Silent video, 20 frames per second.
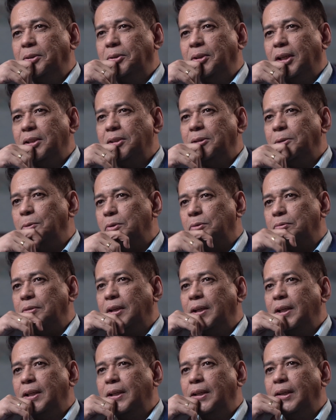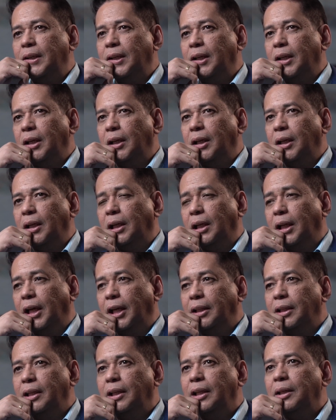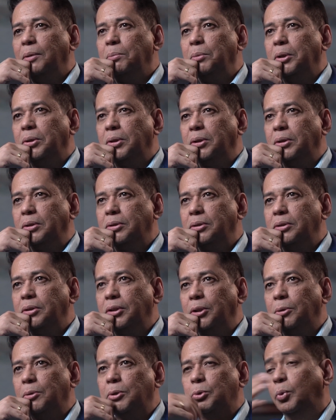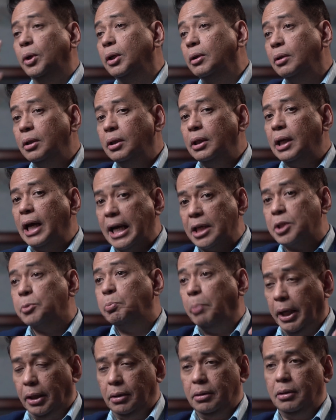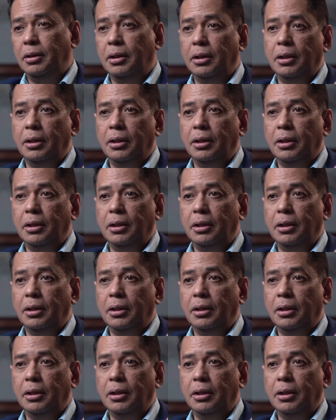us, that was very enlightening because here was one aspect